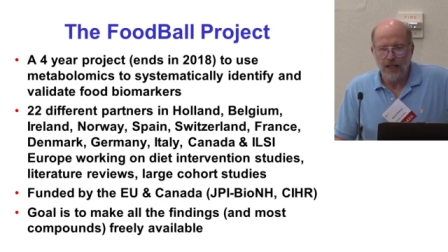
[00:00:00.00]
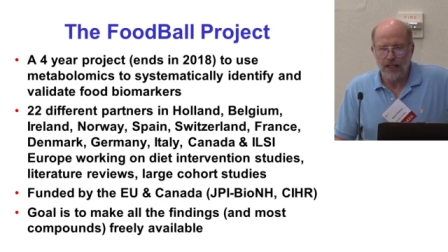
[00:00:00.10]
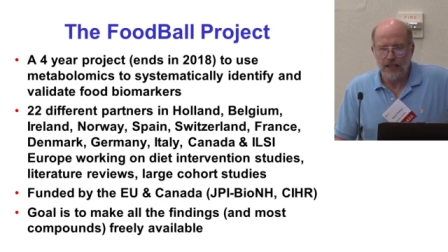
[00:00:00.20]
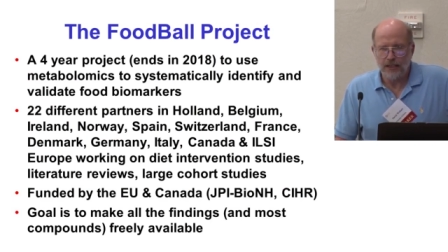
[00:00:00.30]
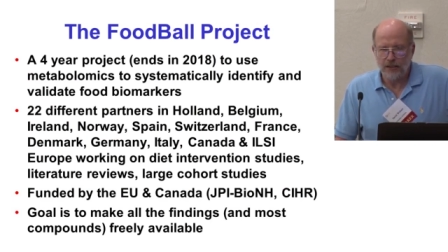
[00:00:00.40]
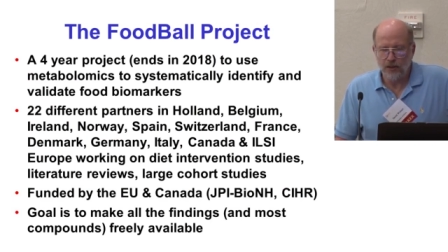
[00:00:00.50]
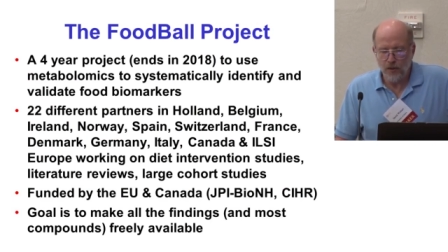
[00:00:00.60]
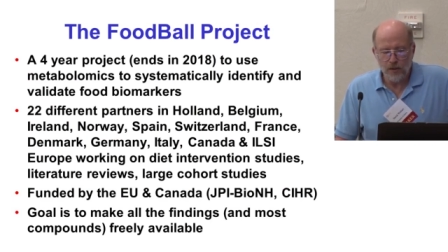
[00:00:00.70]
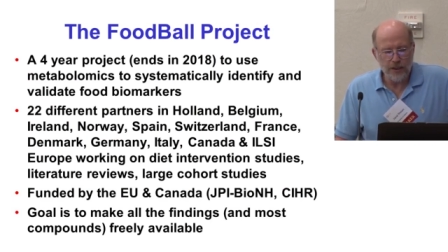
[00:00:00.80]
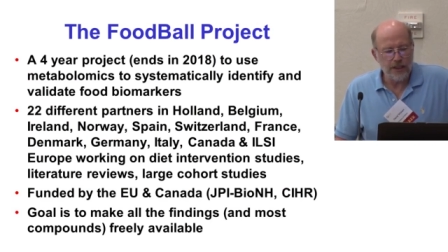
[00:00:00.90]
And its
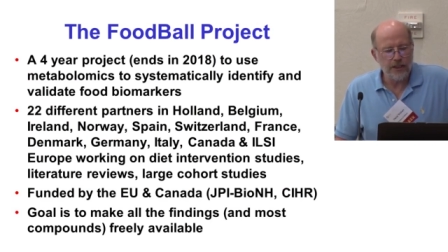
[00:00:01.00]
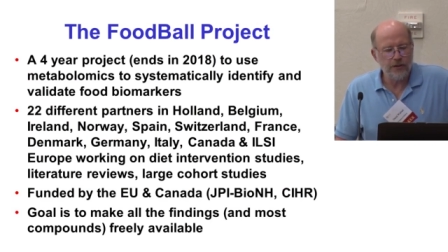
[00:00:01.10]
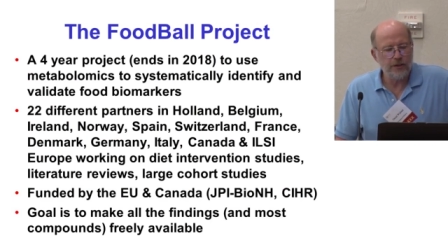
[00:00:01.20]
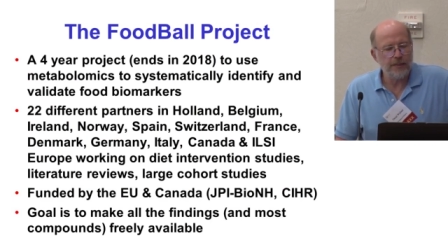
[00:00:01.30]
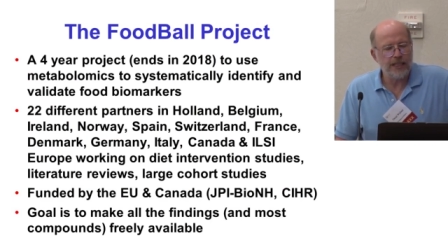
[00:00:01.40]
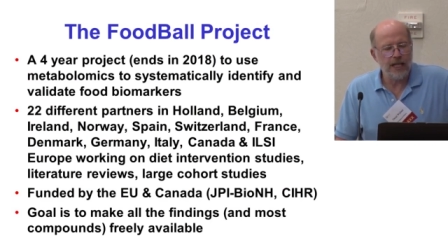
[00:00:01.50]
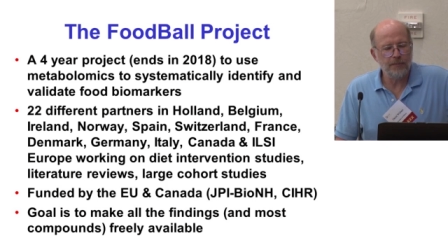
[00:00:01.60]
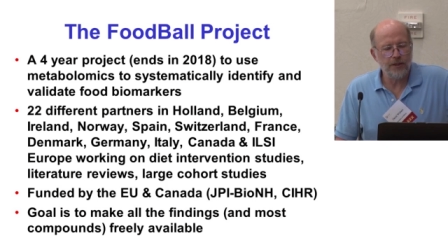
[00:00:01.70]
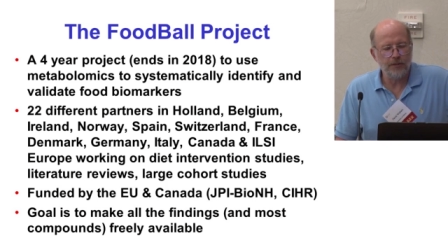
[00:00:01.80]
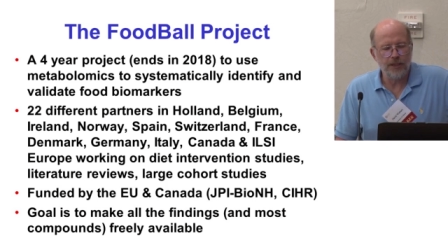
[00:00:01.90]
goal is to use
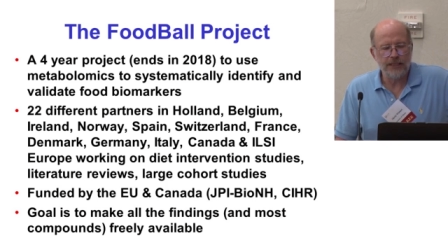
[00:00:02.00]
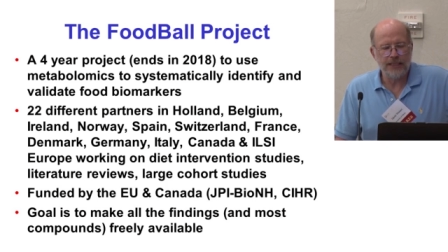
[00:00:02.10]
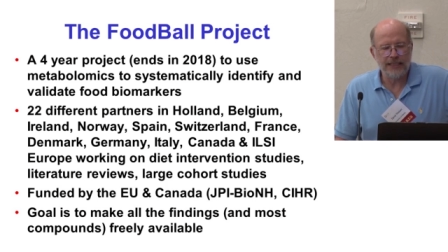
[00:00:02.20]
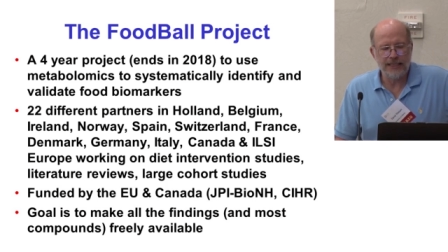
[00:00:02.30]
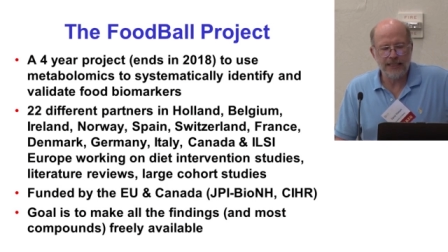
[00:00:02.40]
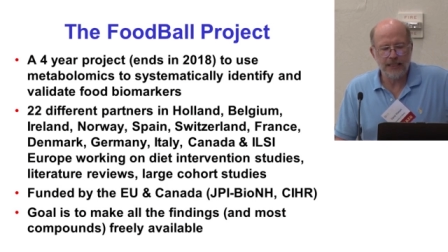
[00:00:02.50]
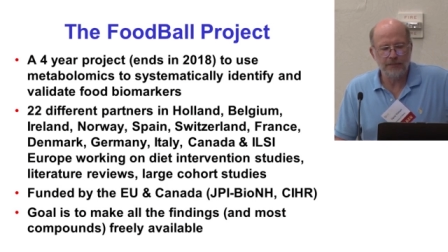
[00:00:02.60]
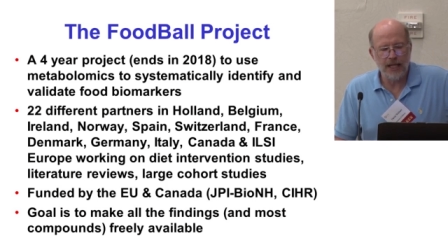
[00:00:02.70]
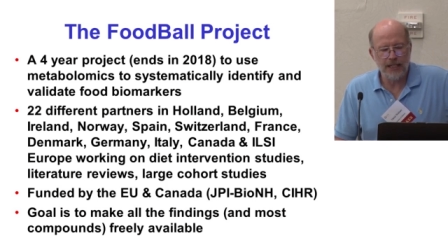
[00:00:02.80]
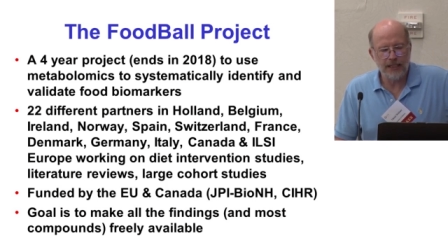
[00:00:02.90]
metabolomics to
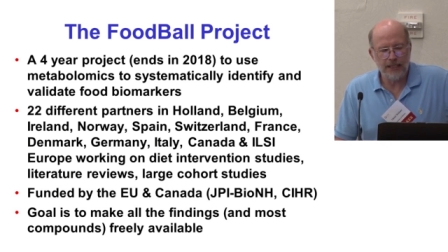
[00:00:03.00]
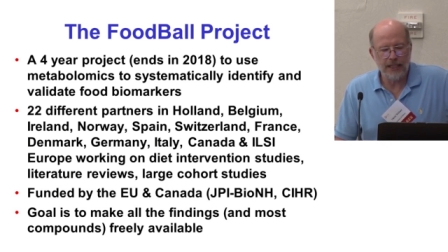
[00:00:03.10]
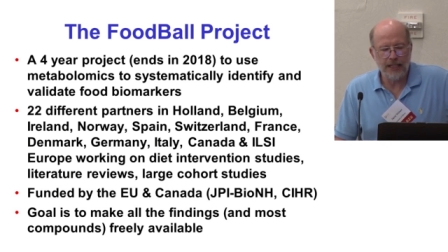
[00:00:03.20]
systematically